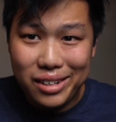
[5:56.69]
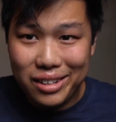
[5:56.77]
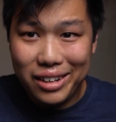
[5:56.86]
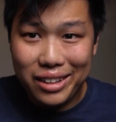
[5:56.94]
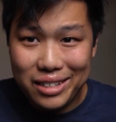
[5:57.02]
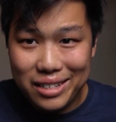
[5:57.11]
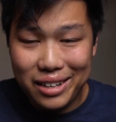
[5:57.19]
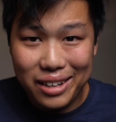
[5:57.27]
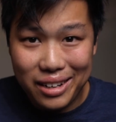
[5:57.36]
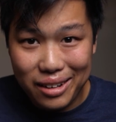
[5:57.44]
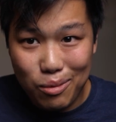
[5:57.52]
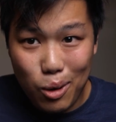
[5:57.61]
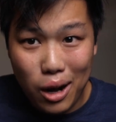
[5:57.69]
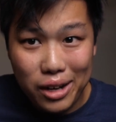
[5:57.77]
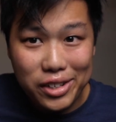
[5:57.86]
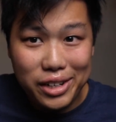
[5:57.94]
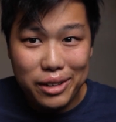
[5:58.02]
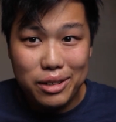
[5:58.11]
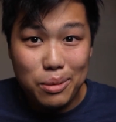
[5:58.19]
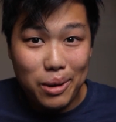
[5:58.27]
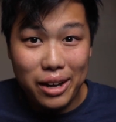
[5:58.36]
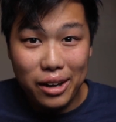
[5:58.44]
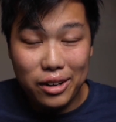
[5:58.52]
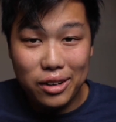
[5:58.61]
click this link and watch it it was
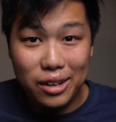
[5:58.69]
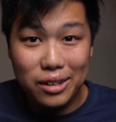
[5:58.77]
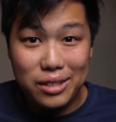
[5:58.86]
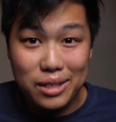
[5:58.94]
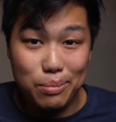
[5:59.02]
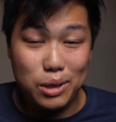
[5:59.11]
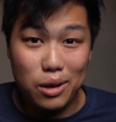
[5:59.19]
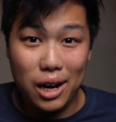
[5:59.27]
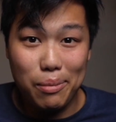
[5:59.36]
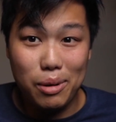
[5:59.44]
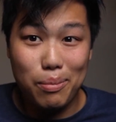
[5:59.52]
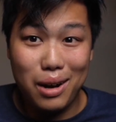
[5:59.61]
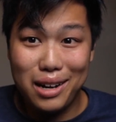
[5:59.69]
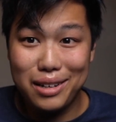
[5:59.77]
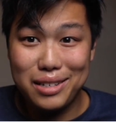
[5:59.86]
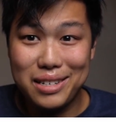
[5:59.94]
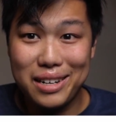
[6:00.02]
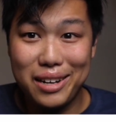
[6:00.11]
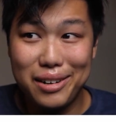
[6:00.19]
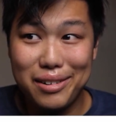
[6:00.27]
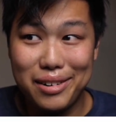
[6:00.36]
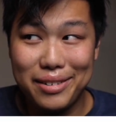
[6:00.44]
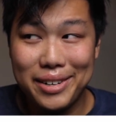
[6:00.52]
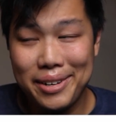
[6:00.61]
my 100 subscriber
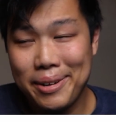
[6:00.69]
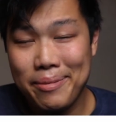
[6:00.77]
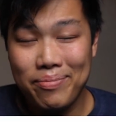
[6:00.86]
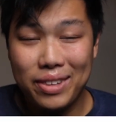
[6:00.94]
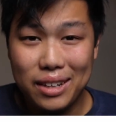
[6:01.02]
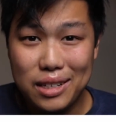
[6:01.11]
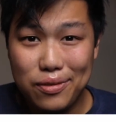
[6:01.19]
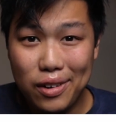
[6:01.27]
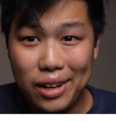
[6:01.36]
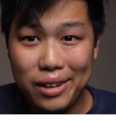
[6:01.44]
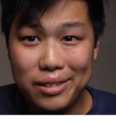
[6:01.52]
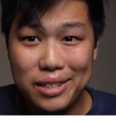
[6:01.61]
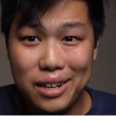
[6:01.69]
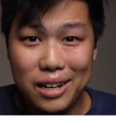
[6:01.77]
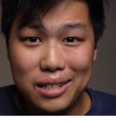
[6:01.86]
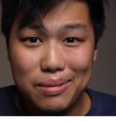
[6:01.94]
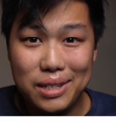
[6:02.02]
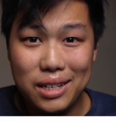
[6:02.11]
milestone it was fun it was an awesome